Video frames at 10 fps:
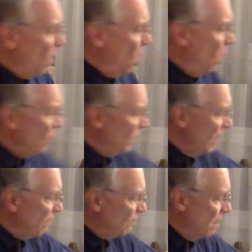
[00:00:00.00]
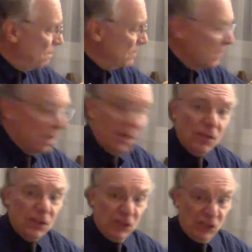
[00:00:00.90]
all the way from
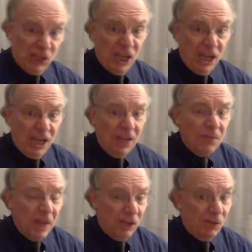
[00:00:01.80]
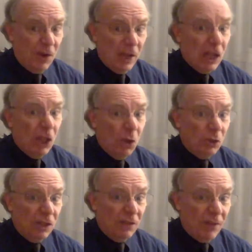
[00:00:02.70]
the C that is very close
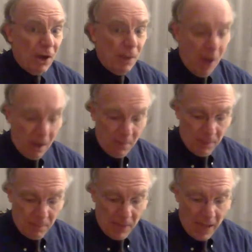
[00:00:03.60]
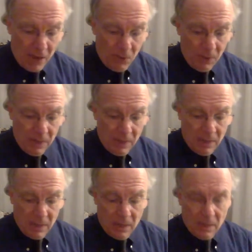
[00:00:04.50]
to the very bottom of the piano
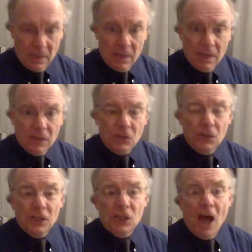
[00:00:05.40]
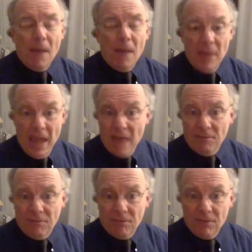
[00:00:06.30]
to the top
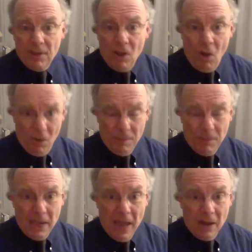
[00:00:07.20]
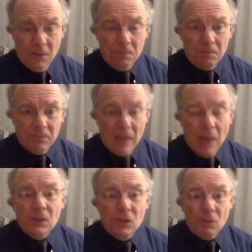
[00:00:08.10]
F on the piano. That
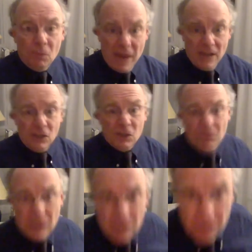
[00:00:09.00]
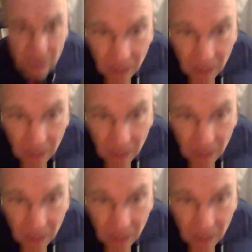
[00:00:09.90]
was the range of this